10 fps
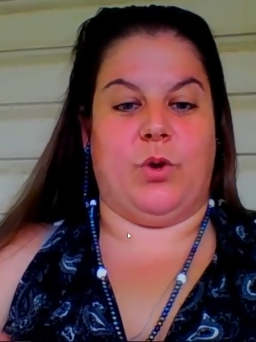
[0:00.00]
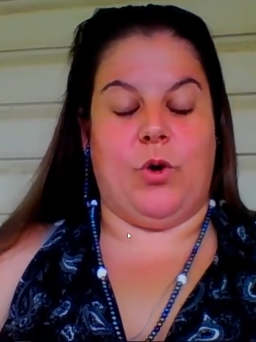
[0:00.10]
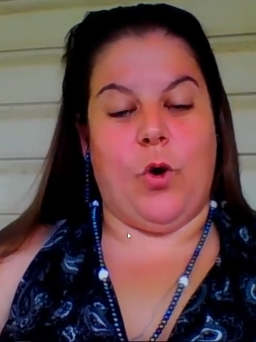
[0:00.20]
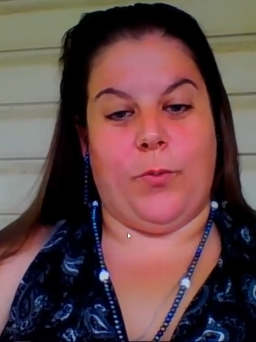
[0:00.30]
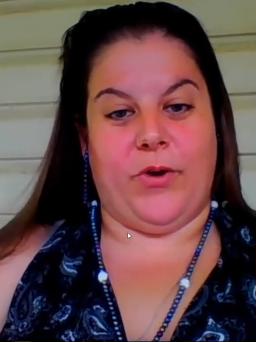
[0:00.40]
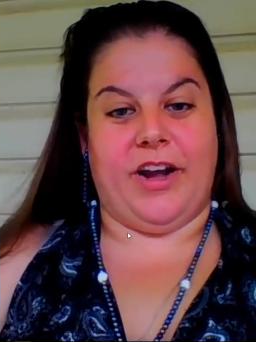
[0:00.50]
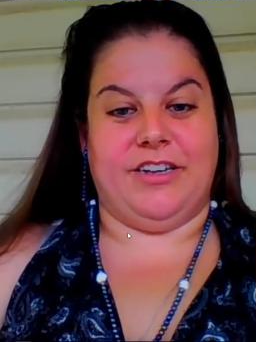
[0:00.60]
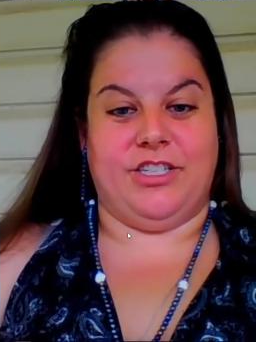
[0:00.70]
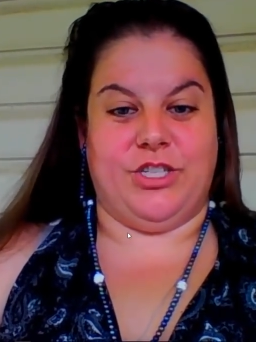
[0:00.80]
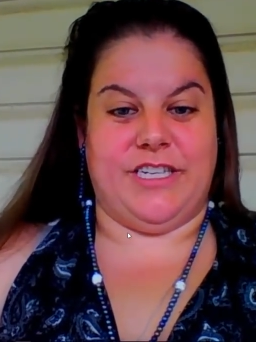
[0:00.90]
we're incorporated
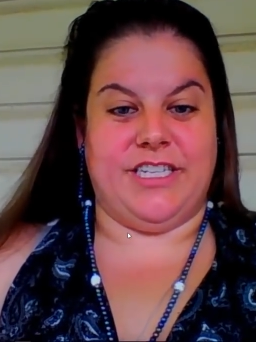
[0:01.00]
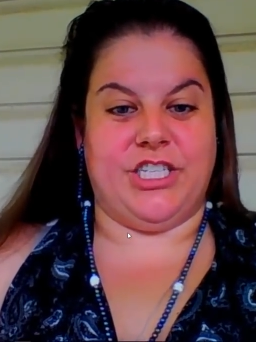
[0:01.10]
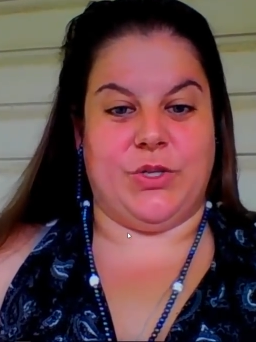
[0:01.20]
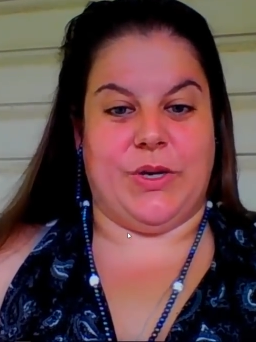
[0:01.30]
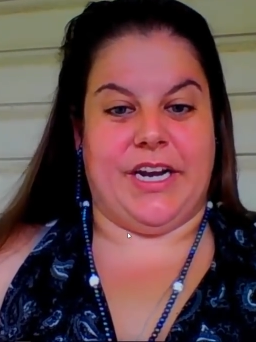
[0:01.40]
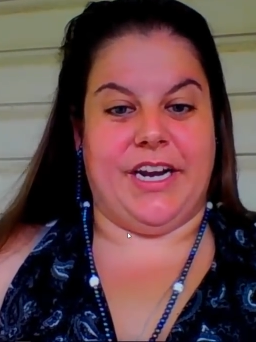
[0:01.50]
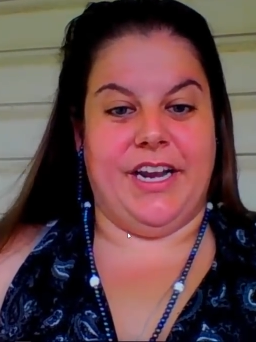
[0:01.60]
into the history,